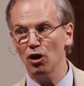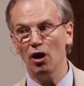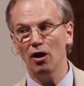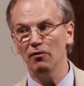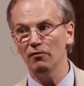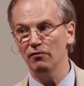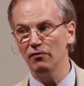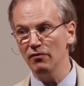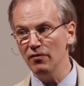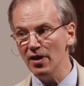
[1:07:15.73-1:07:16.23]

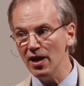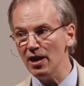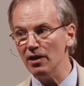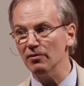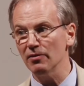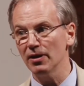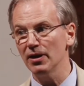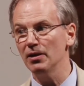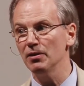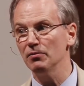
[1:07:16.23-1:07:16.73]
a
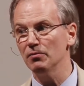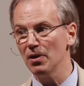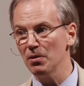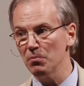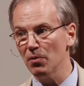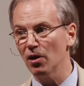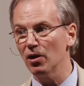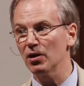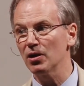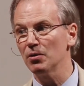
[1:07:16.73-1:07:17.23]
very
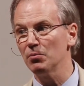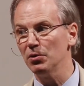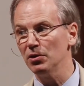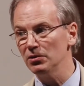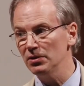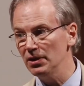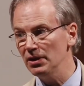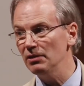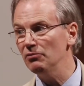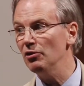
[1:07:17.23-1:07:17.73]
remarkable
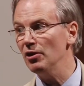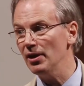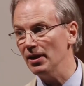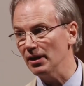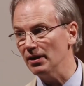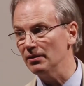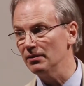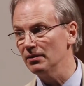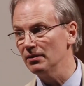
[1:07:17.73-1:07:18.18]
degree.